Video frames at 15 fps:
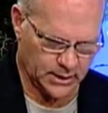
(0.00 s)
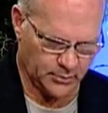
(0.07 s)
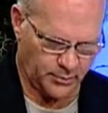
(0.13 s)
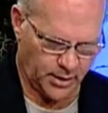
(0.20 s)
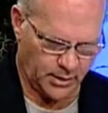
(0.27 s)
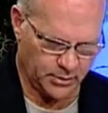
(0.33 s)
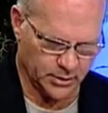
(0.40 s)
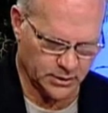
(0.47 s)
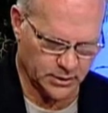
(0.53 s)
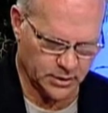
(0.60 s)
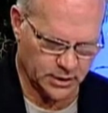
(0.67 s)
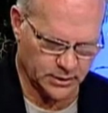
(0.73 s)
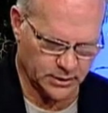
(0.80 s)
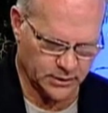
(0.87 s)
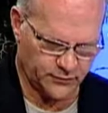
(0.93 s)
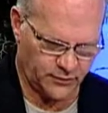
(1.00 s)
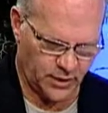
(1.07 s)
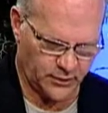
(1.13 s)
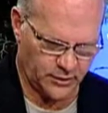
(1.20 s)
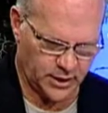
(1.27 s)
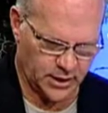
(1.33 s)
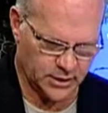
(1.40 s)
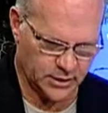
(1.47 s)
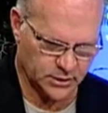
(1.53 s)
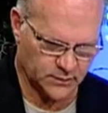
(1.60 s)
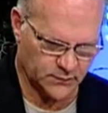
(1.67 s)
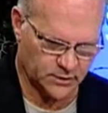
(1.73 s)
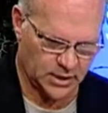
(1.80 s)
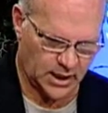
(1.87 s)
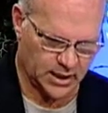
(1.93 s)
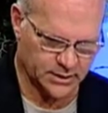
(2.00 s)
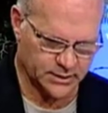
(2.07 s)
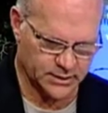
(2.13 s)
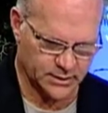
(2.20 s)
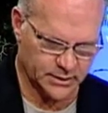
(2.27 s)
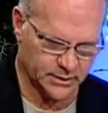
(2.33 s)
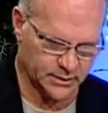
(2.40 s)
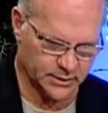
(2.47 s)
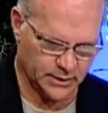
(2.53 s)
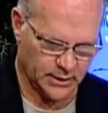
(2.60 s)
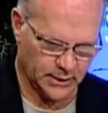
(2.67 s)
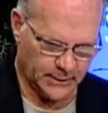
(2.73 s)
the Public Justice Foundation of Texas,